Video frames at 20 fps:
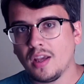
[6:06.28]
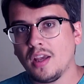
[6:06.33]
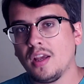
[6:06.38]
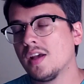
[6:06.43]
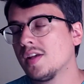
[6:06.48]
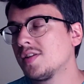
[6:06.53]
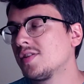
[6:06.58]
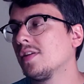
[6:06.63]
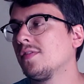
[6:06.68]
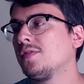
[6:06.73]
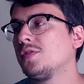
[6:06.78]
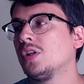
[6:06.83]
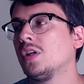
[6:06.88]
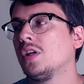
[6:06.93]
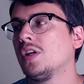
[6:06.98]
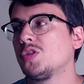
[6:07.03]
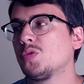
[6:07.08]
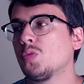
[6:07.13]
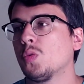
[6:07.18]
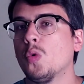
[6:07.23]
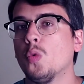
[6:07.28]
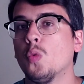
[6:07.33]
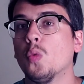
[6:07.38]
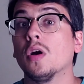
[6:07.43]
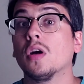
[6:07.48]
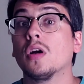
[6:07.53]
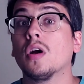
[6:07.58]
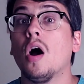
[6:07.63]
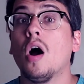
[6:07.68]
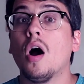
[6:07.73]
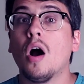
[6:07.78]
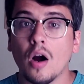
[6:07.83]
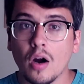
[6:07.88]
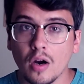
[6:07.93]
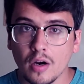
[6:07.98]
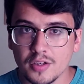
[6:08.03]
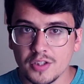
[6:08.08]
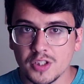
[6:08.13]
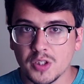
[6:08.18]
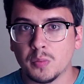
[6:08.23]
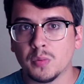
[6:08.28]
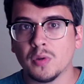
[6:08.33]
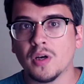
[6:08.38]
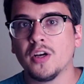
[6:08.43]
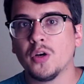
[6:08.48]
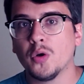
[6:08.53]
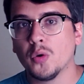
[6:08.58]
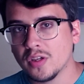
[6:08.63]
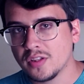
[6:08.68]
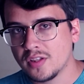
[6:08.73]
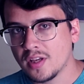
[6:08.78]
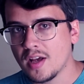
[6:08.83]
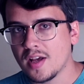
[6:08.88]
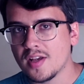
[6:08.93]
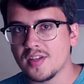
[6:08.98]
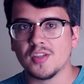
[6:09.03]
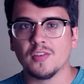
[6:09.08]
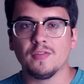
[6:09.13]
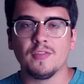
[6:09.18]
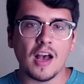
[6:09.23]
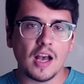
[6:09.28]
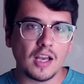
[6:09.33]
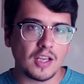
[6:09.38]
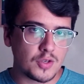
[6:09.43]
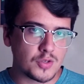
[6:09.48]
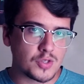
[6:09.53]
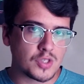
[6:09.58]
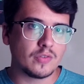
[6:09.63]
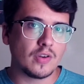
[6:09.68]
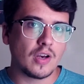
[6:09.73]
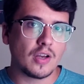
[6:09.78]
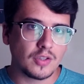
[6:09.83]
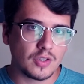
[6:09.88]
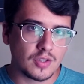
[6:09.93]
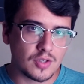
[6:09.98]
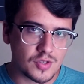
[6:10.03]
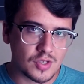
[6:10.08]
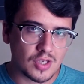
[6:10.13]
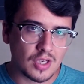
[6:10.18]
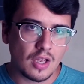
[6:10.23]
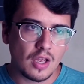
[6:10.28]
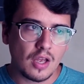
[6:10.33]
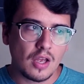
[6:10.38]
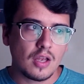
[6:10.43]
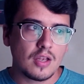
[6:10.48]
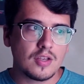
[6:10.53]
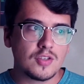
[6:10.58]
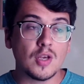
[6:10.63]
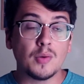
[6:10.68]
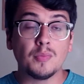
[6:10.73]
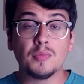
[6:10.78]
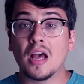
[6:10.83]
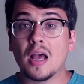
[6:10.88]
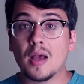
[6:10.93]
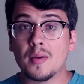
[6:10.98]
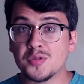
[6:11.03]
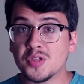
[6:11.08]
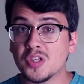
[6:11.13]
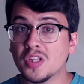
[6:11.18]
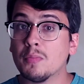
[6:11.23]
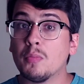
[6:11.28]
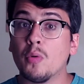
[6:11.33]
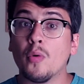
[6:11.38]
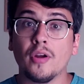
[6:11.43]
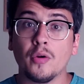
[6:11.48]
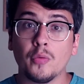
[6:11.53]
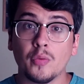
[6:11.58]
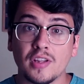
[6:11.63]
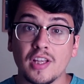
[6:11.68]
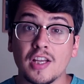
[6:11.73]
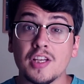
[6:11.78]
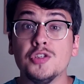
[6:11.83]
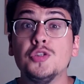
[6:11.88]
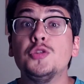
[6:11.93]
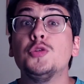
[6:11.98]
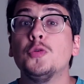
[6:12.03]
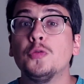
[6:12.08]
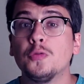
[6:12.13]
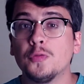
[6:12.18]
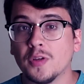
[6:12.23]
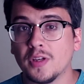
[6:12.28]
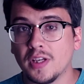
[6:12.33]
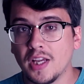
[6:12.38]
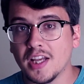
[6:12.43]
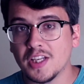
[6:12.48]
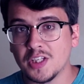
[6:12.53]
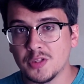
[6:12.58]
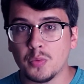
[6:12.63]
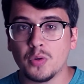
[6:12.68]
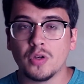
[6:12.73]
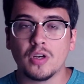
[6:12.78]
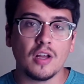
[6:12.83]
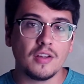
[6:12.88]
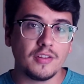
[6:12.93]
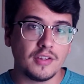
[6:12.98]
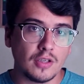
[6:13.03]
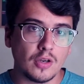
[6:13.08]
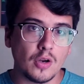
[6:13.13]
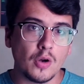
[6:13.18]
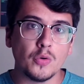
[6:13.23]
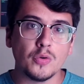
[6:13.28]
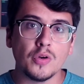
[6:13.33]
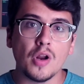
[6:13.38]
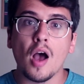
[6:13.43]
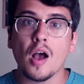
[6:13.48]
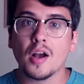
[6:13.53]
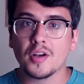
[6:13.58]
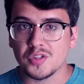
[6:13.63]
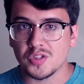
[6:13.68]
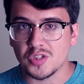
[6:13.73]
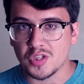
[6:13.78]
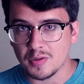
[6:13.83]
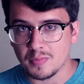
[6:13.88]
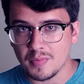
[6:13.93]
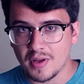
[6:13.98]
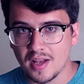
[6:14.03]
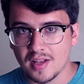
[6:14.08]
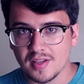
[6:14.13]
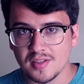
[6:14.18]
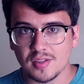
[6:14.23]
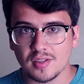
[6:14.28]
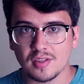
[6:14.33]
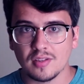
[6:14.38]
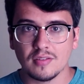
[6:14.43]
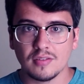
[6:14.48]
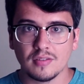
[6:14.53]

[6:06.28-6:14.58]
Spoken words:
ESFJs will work hard to prioritize the values of others, sometimes to the point where they do forget to put on their own oxygen mask.